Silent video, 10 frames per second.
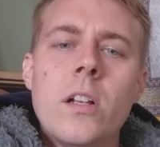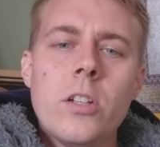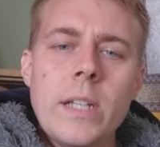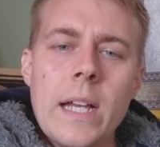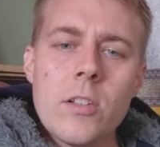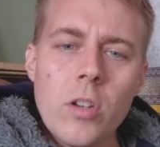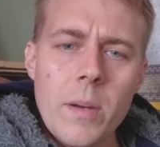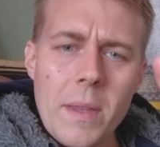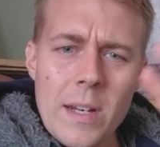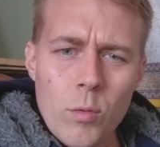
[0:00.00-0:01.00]
So yeah, sorry
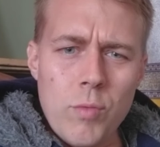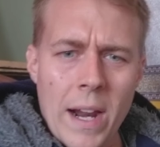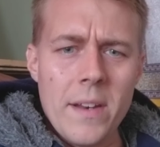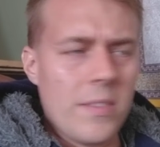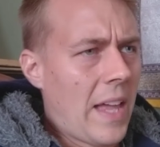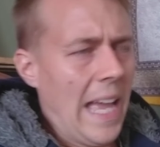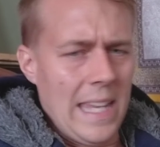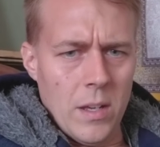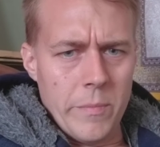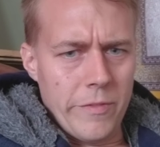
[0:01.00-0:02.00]
about the little rant and the
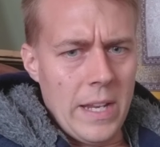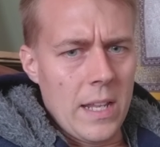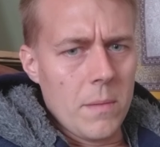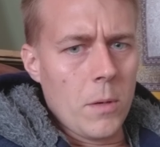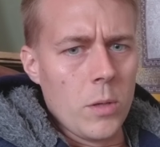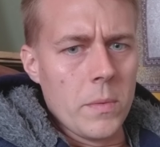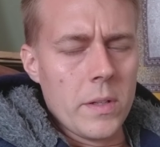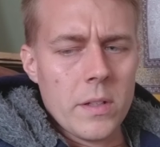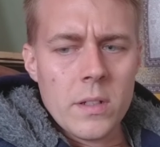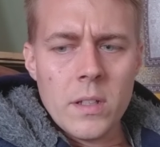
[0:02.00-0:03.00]
hate I'm feeling at the
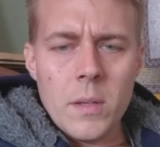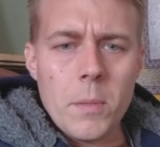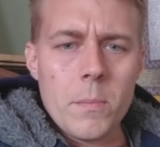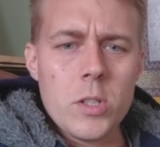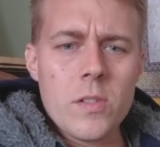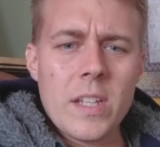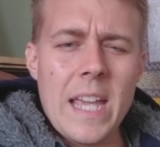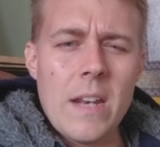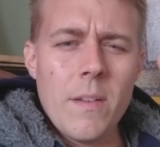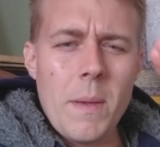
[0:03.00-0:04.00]
moment, but I'm just
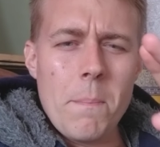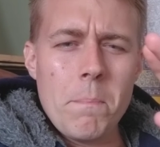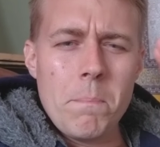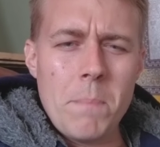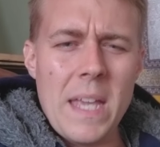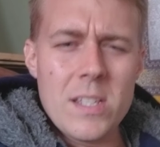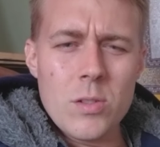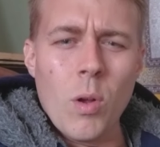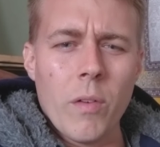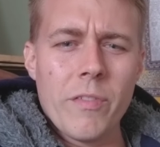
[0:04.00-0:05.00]
getting a bit
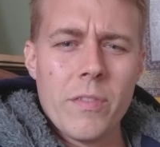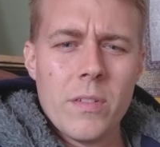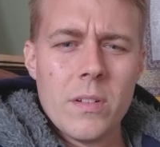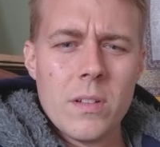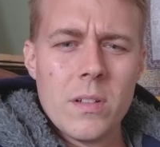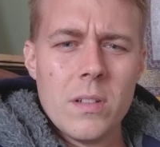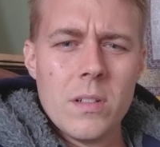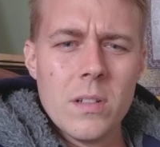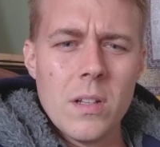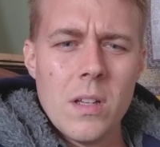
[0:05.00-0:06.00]
pissed off
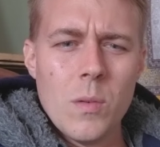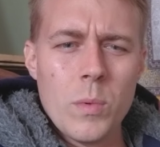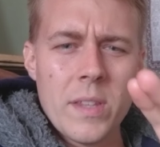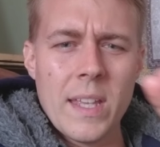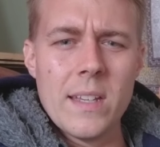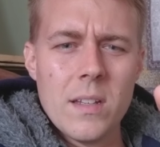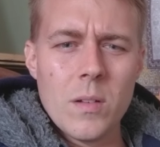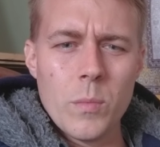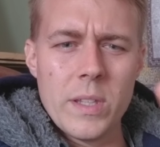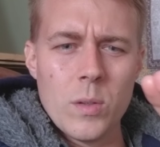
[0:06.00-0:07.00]
with it,
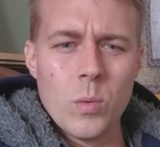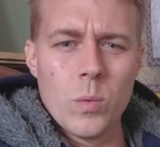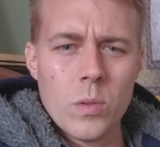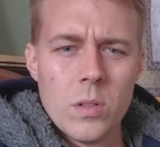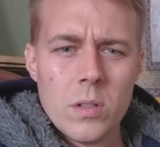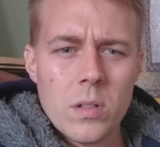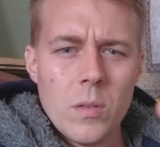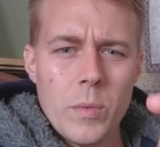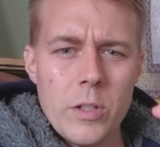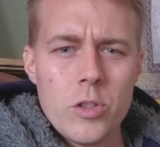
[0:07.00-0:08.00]
with it all.
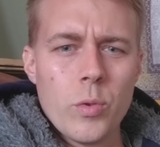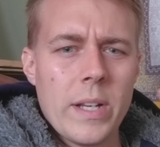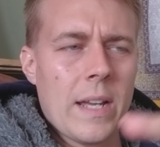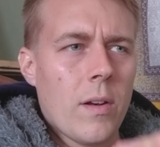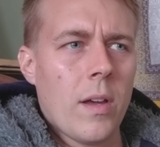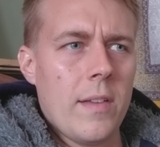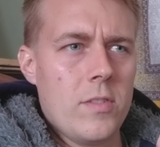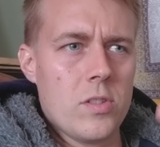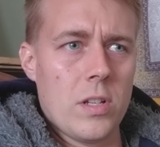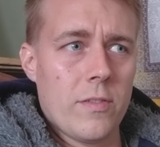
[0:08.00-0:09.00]
We're enjoying our lives
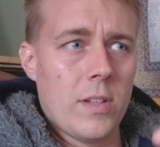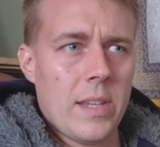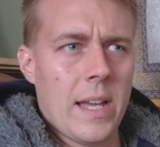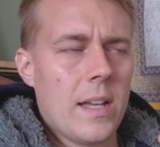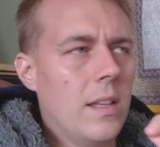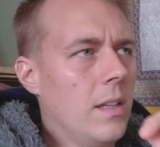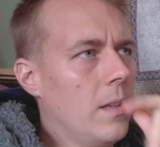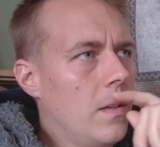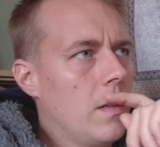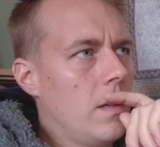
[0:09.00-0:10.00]
and stuff like that.
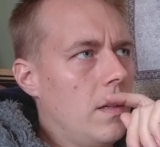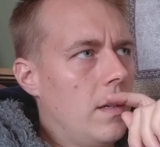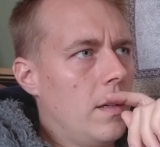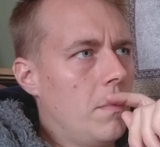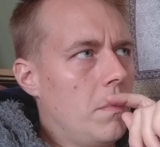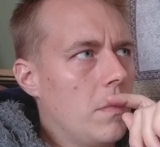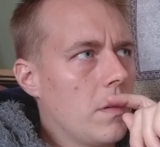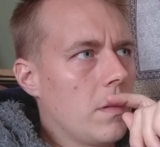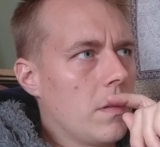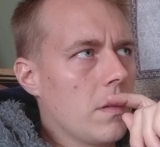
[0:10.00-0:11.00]
Um,
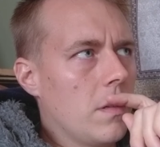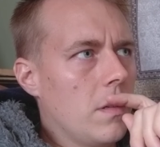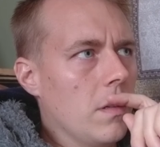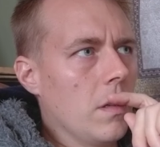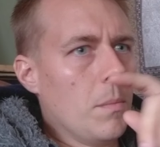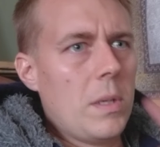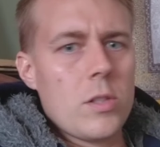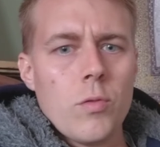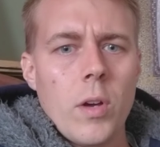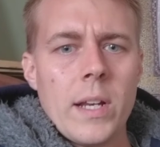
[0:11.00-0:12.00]
but it's
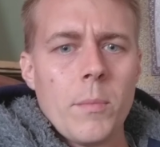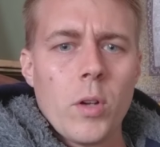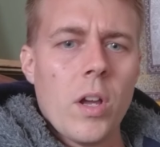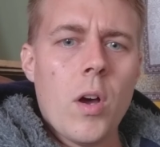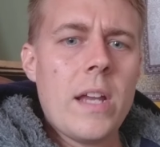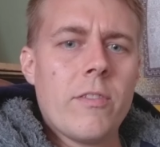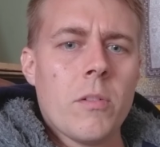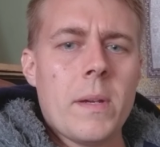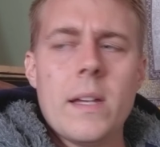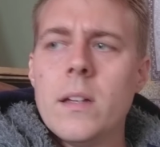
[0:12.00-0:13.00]
a ride. I'm not going to hide
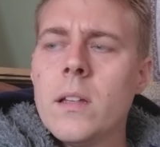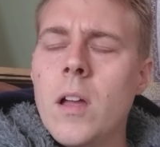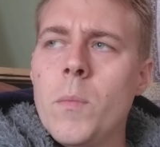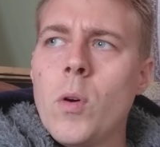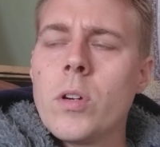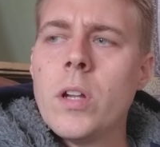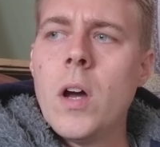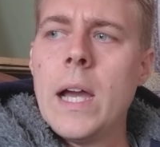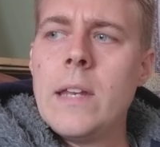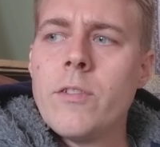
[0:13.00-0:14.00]
from it. I'm not going to
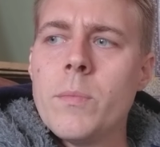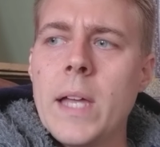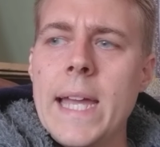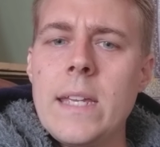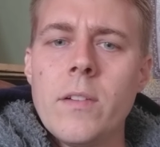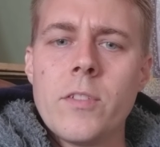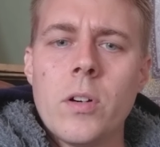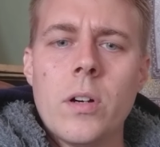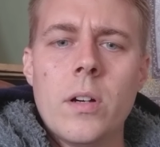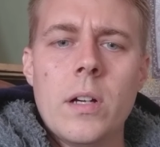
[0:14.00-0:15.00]
hide from the hate I've
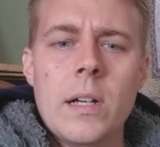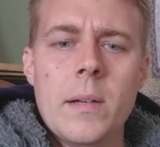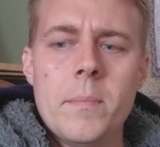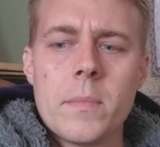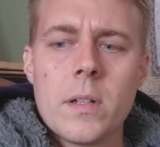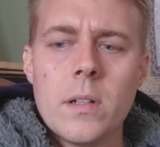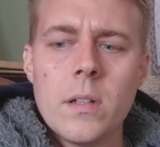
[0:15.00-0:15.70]
got. Um,